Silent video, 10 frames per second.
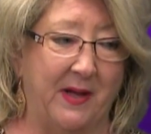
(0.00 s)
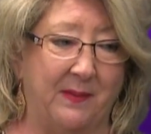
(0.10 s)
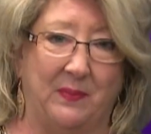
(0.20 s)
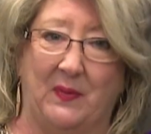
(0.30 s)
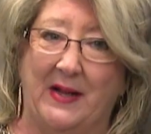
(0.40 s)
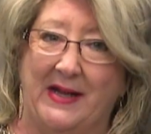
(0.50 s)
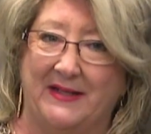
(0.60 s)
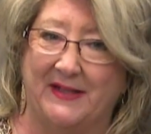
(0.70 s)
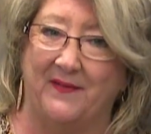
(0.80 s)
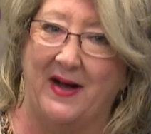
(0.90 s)
uh,
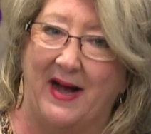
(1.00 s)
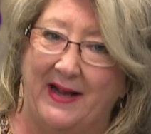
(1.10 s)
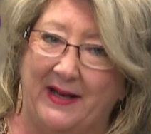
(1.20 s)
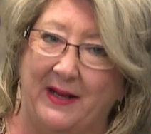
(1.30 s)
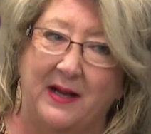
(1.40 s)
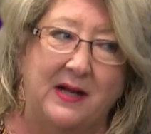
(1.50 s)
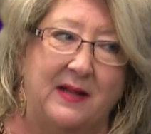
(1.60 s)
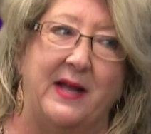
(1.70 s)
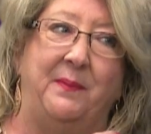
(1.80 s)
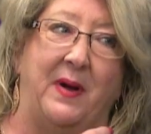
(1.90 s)
place of hiding,
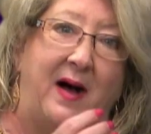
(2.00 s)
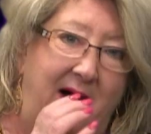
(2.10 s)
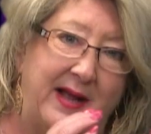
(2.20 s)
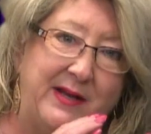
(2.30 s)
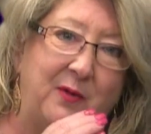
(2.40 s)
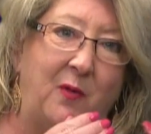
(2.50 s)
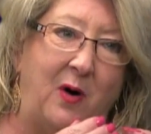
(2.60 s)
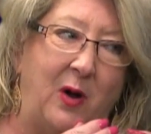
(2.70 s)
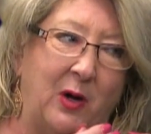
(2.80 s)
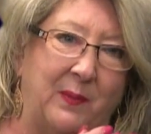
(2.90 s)
like behind a
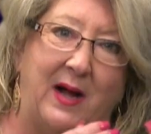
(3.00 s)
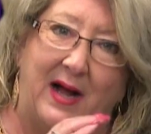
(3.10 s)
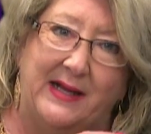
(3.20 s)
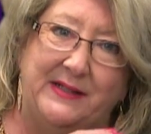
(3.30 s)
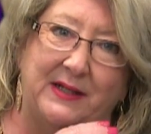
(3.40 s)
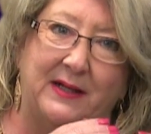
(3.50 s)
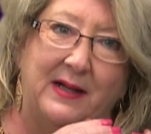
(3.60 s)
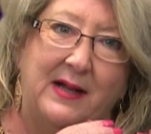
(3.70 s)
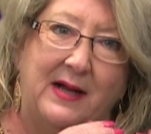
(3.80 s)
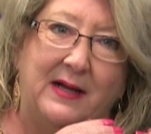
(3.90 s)
wall or behind
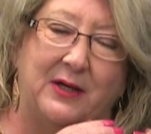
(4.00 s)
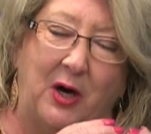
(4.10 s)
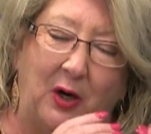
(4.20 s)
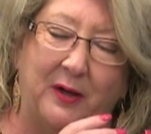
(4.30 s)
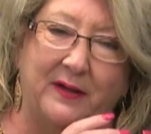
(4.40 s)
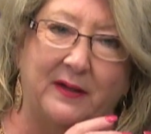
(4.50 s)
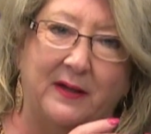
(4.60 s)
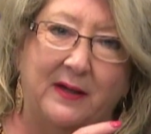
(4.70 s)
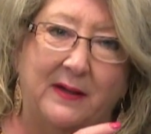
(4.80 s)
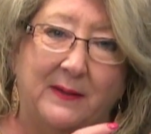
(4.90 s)
a, a
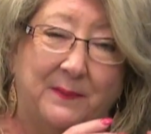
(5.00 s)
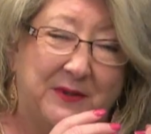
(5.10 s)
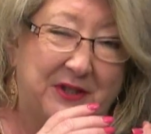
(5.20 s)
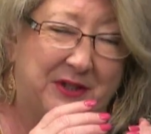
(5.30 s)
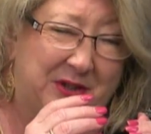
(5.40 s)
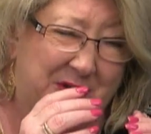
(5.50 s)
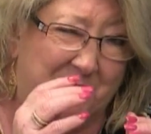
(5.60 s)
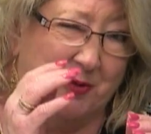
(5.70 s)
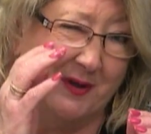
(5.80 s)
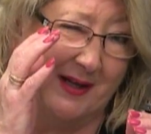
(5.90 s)
curtain, just
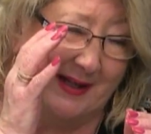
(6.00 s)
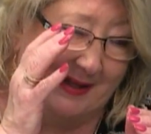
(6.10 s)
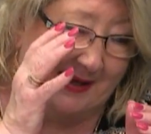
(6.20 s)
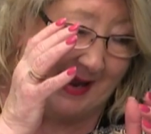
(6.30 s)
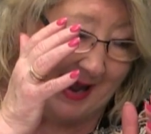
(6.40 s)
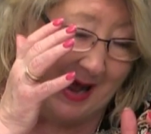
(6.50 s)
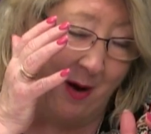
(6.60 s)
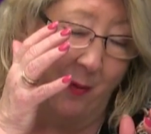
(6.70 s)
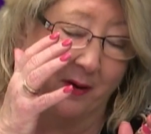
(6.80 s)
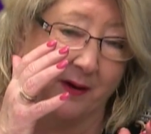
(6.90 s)
sort of
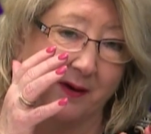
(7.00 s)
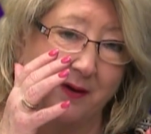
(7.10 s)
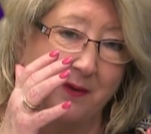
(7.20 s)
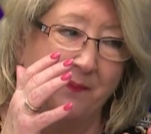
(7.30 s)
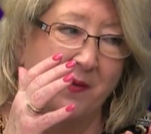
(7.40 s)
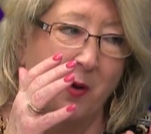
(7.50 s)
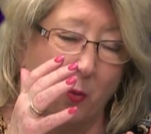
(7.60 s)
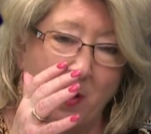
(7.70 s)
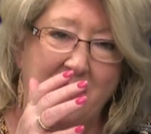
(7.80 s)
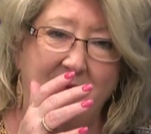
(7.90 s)
cowered,
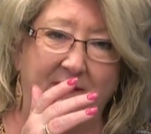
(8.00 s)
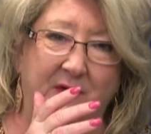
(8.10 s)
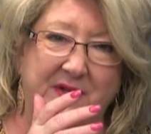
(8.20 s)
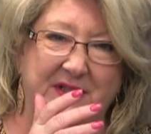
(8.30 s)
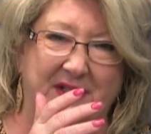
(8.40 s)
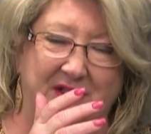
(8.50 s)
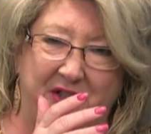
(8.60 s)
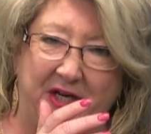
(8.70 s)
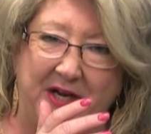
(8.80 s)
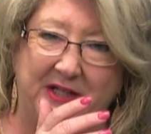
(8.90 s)
waiting for this
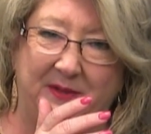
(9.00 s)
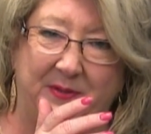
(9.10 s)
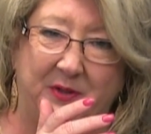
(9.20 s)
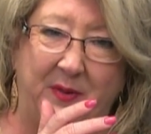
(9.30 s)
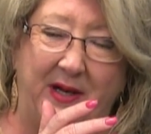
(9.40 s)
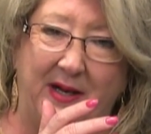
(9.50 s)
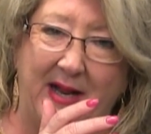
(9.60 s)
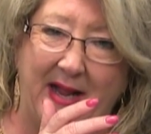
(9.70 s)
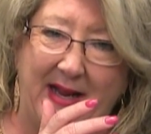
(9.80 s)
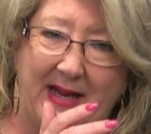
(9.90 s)
exchange
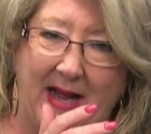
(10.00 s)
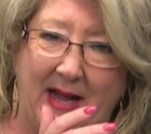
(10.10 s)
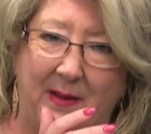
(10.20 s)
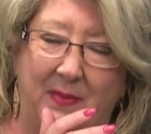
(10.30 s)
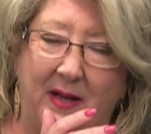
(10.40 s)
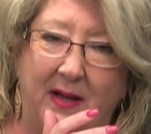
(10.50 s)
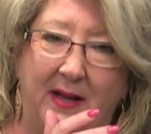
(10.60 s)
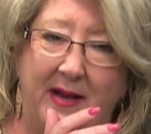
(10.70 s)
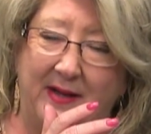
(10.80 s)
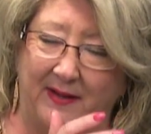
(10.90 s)
between Ahab
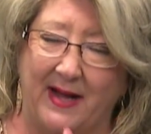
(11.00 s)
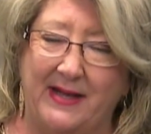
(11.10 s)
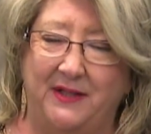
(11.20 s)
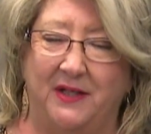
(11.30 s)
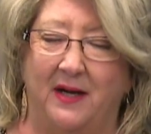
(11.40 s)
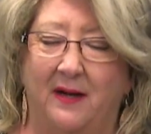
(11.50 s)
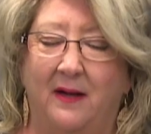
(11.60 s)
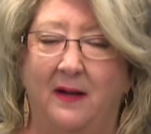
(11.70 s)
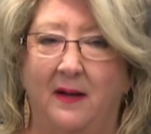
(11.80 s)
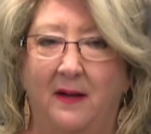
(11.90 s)
and Elijah.
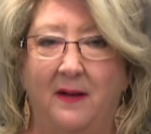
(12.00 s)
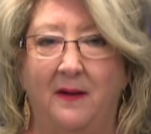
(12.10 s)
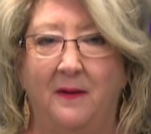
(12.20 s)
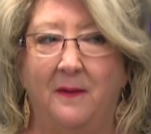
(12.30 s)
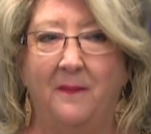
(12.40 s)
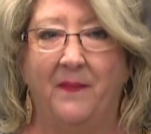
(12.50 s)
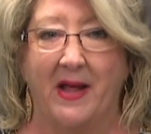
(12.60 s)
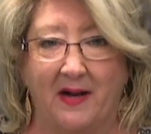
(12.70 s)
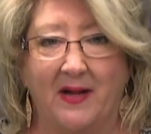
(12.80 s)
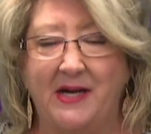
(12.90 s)

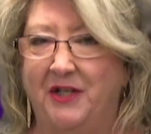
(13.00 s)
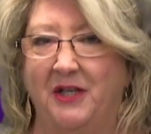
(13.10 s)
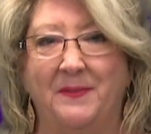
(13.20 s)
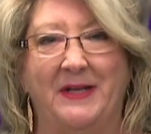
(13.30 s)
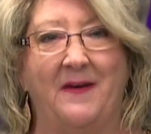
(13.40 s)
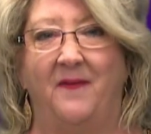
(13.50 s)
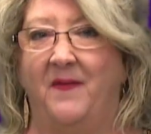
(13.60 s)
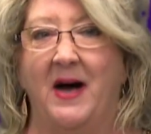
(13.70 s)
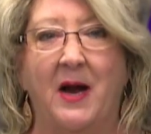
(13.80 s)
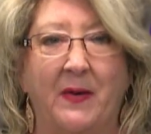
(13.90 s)
And Elijah comes out
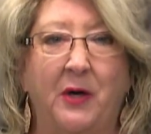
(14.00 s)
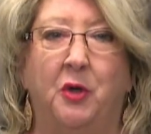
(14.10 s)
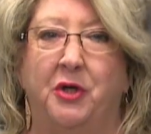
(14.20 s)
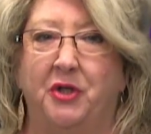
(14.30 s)
firing